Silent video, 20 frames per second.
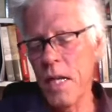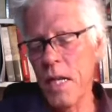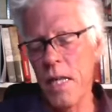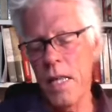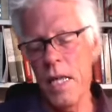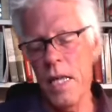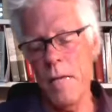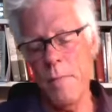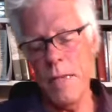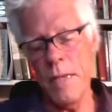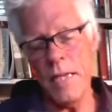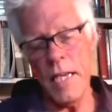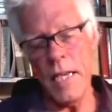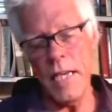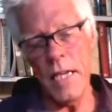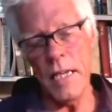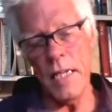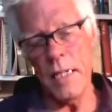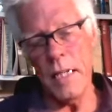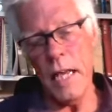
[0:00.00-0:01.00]
They
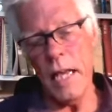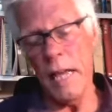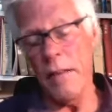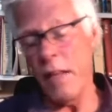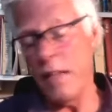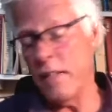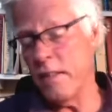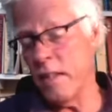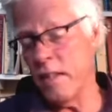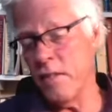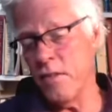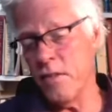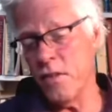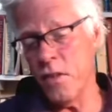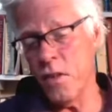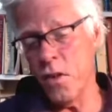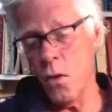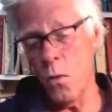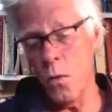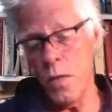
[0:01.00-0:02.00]
began, and they did
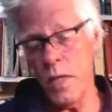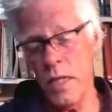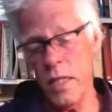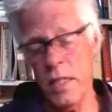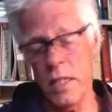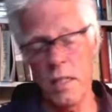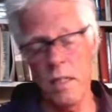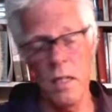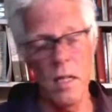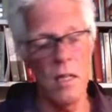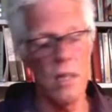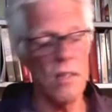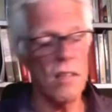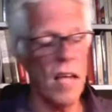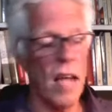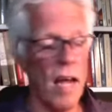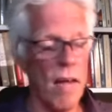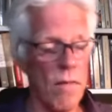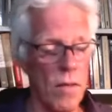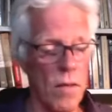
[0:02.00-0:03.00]
so in
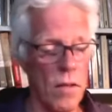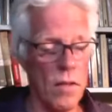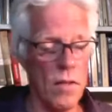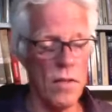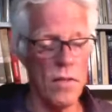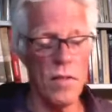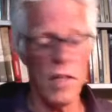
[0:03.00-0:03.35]
taverns.